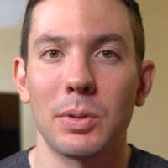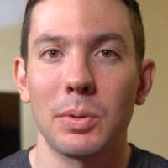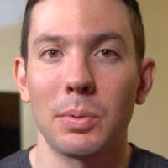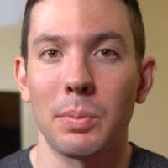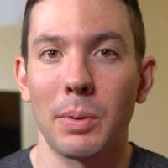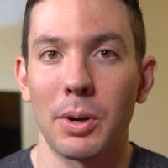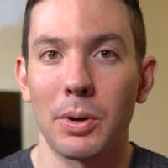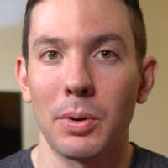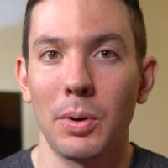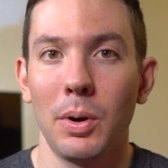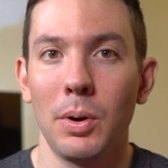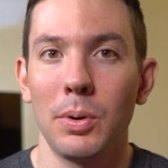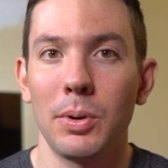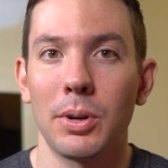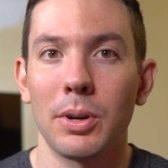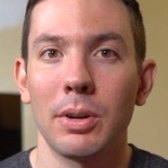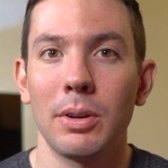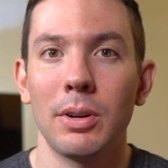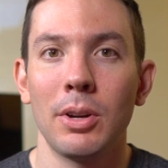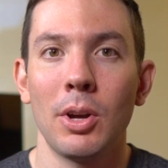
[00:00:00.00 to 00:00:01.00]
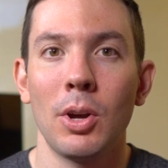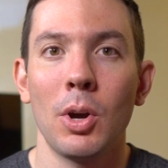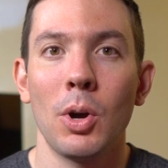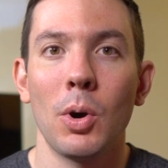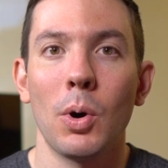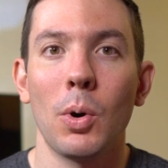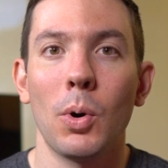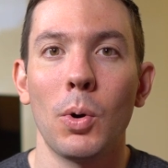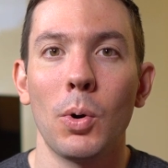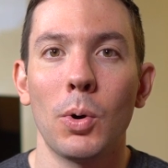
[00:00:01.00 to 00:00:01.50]
to the record owner
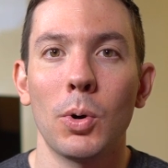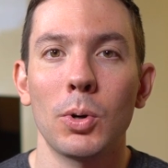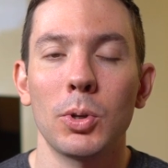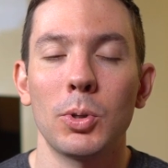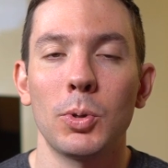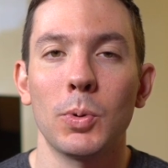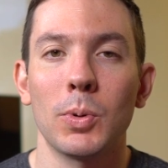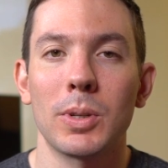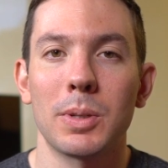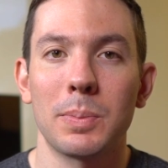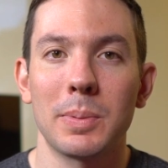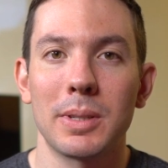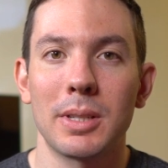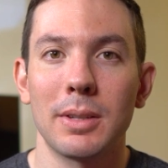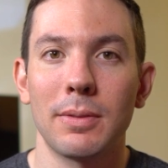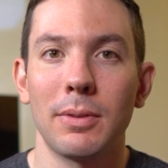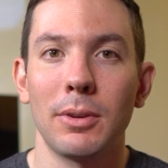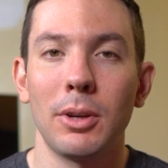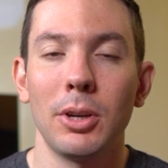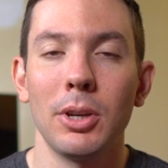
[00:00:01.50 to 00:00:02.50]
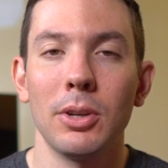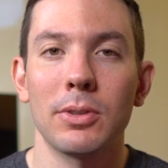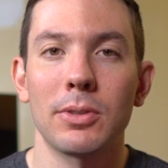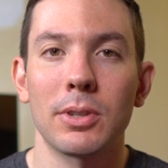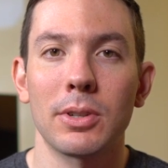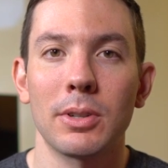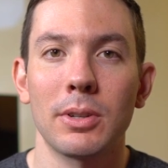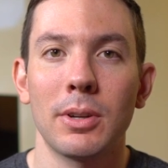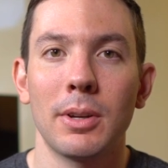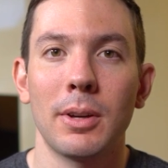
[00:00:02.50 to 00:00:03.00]
or to a specific
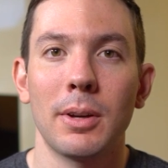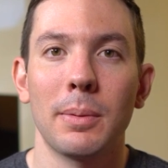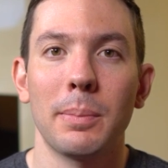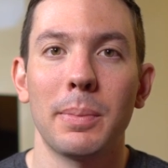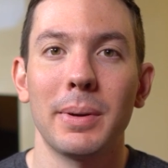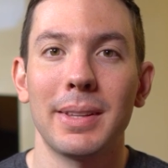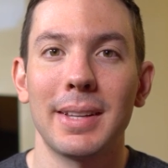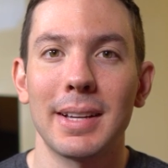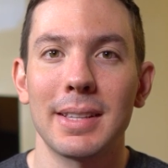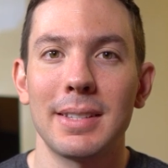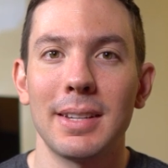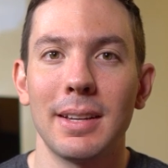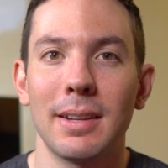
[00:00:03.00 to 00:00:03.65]
user, but that's